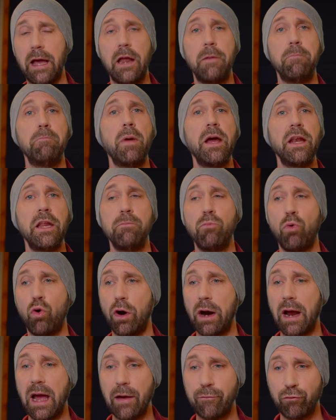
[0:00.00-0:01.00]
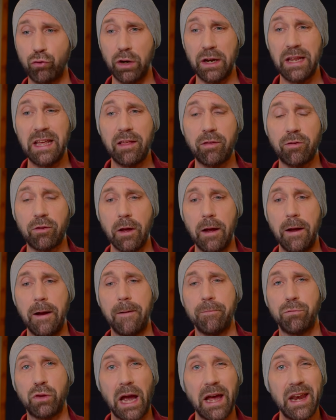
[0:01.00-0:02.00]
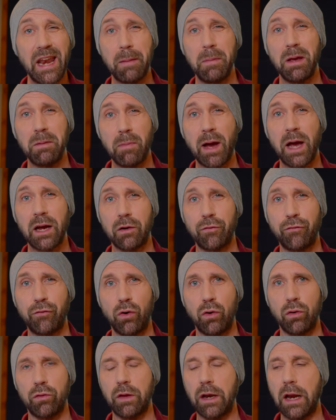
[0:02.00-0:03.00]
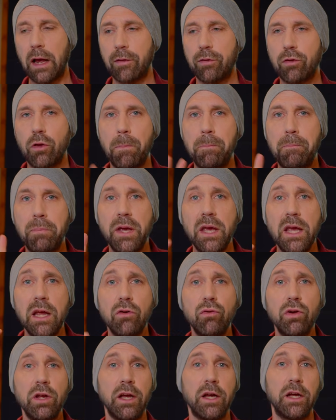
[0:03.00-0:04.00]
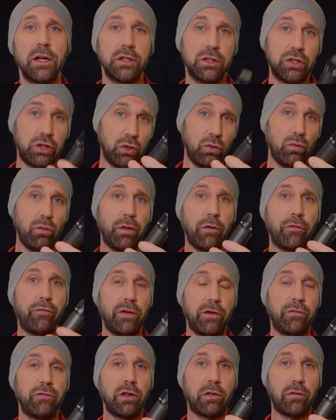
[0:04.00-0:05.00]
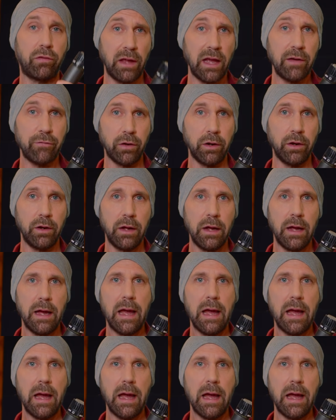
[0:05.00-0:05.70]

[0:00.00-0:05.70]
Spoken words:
and many more have released dynamic microphones that are superior to the 57.